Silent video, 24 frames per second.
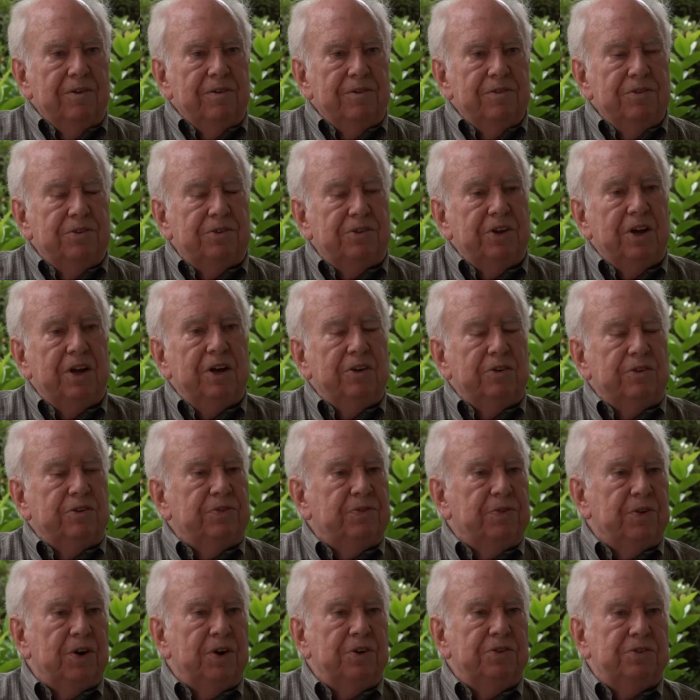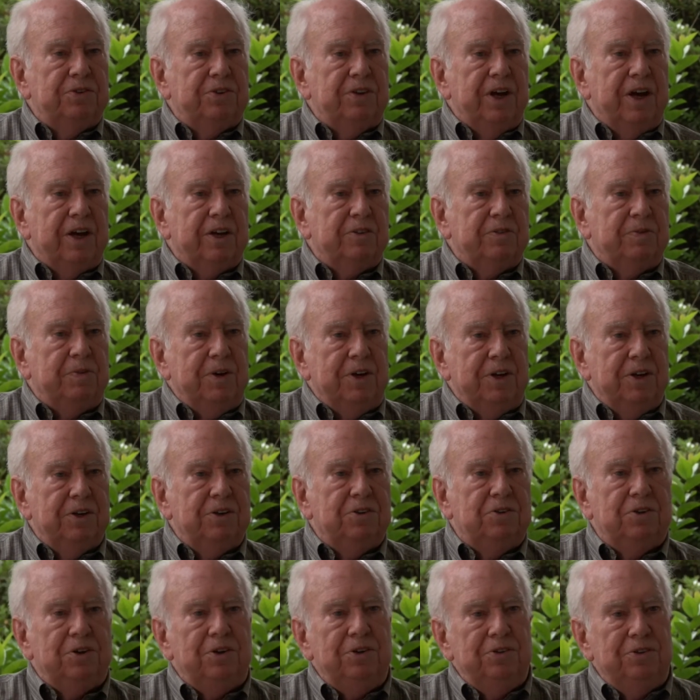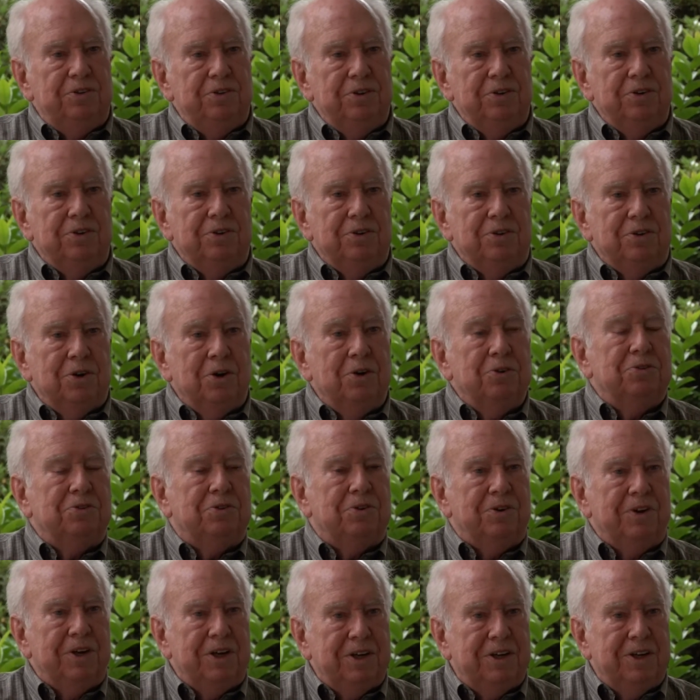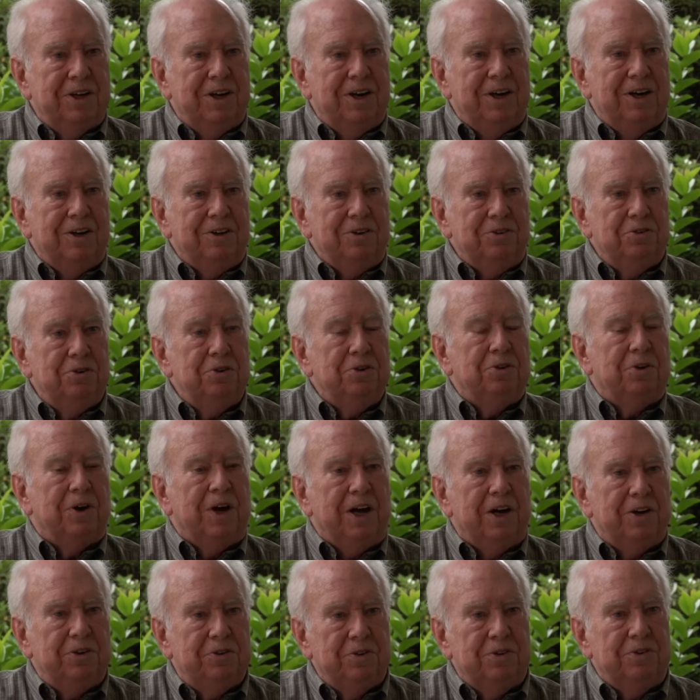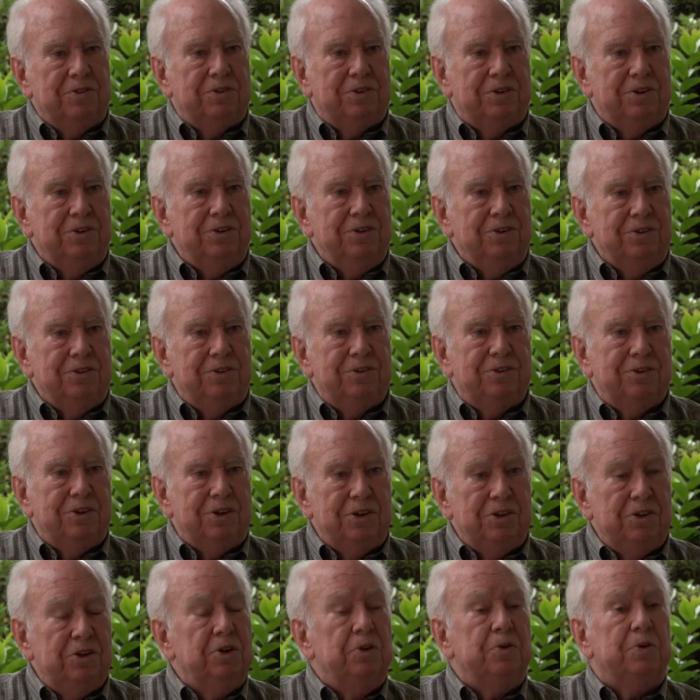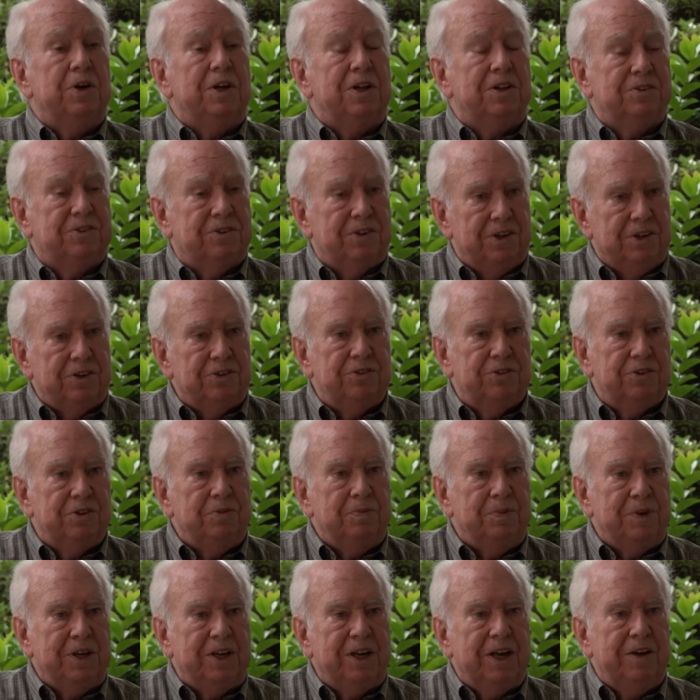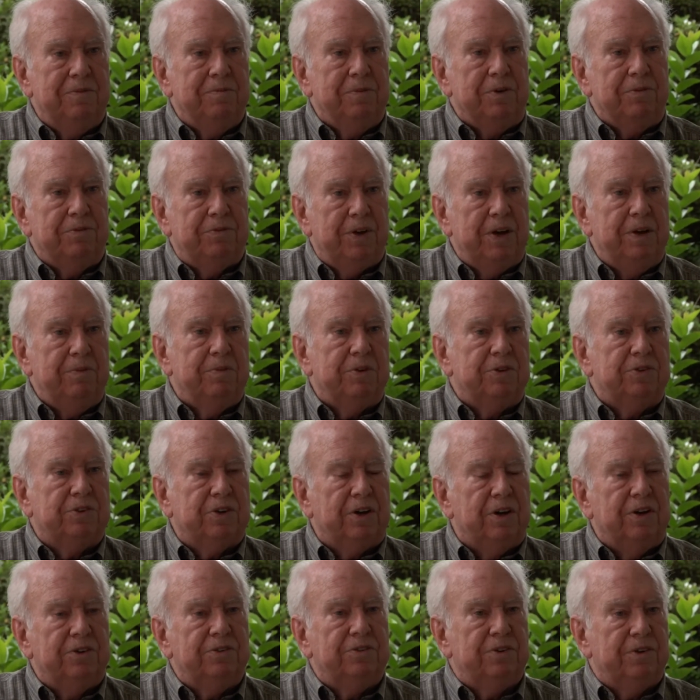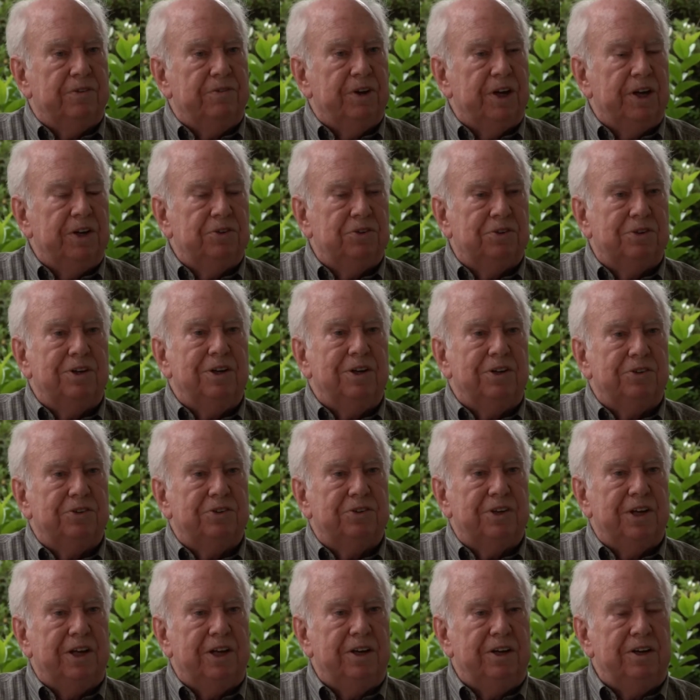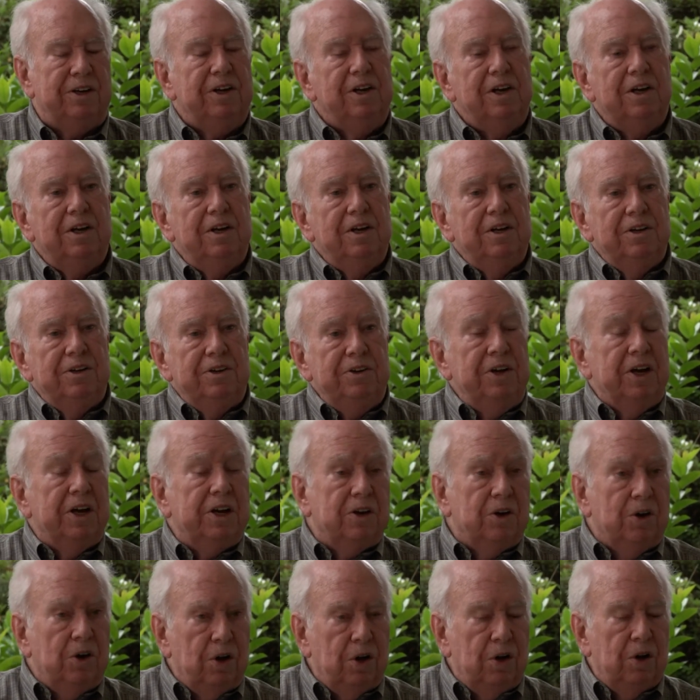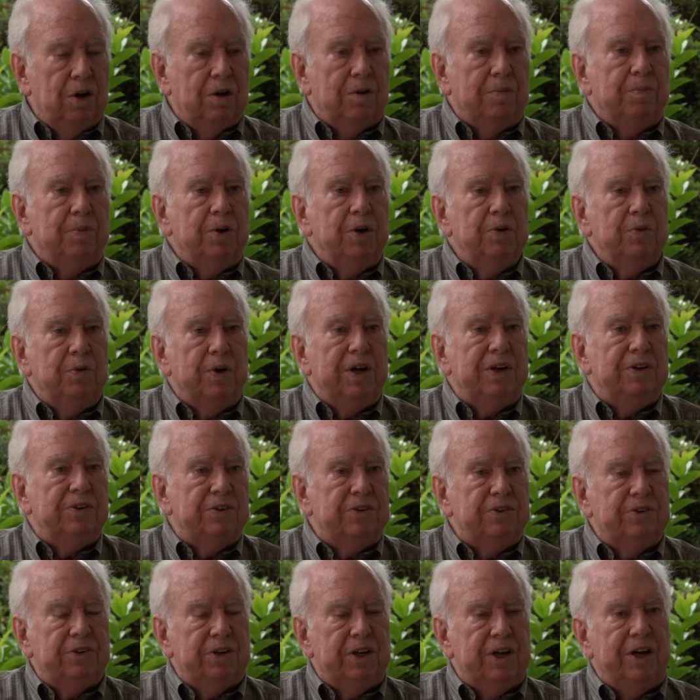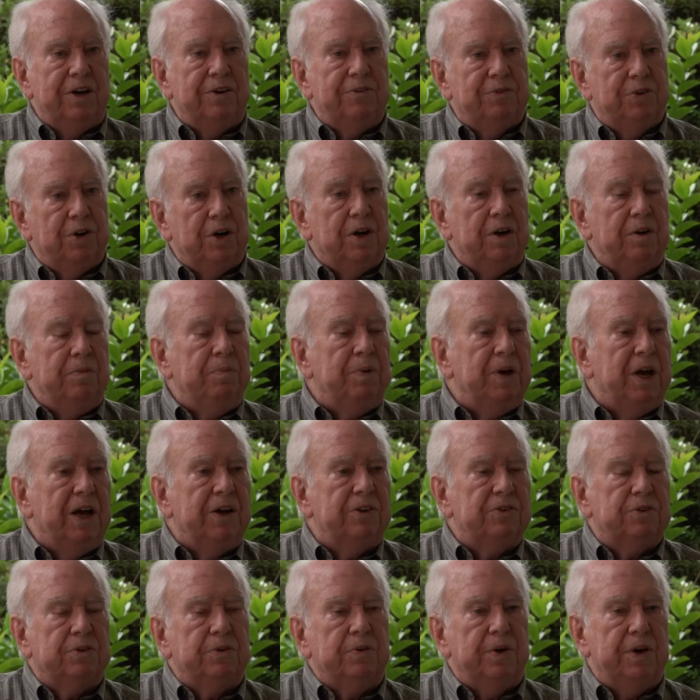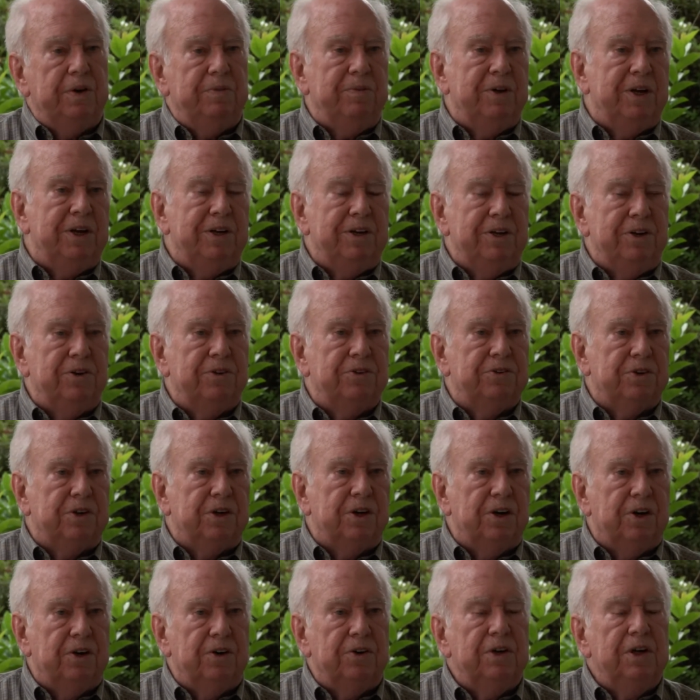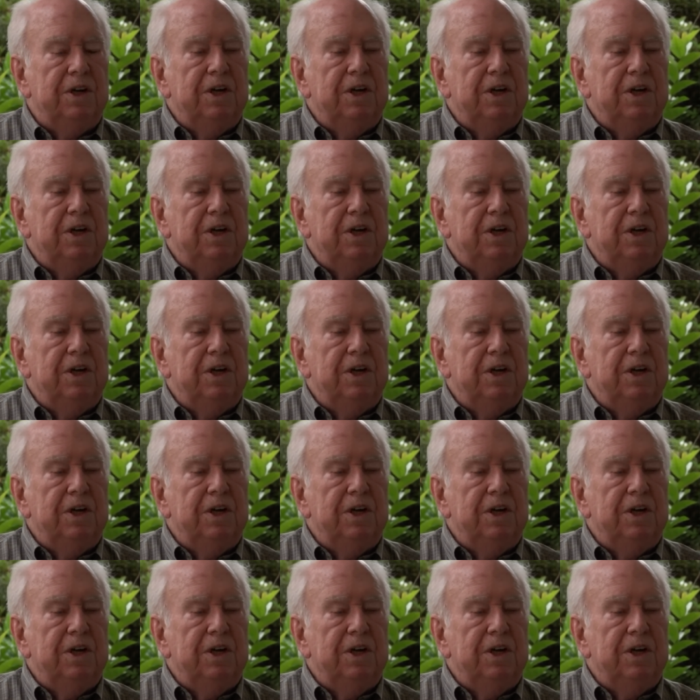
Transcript: sent its first expedition to Costa Rica, two graduate students, Hugh Iltis, who became a famous conservationist, and Dick Holm, who went to Stanford and passed away many years ago,